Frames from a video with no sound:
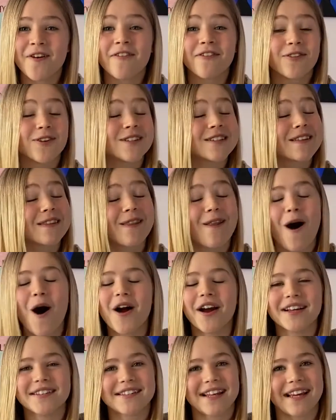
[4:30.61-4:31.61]
for as
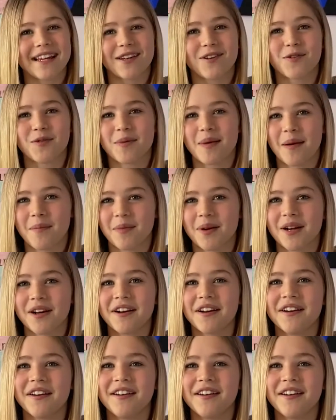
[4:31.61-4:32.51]
long as I can remember.